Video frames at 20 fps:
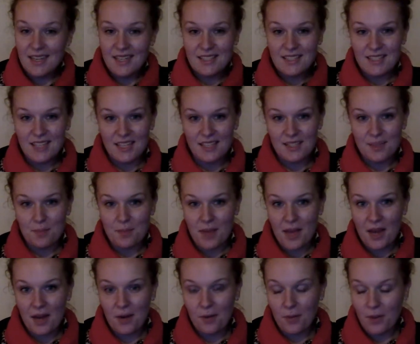Doesn't
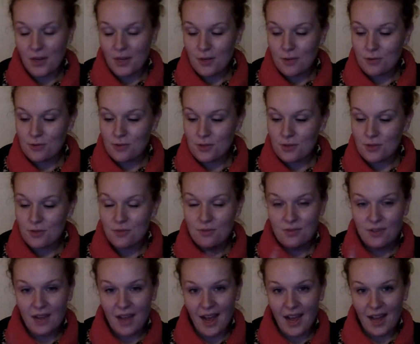matter what you do,
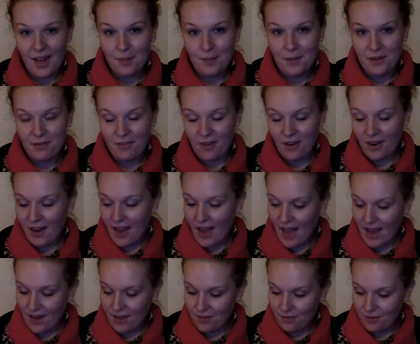I'll be far
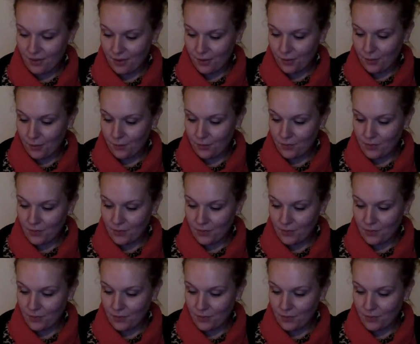ahead of you."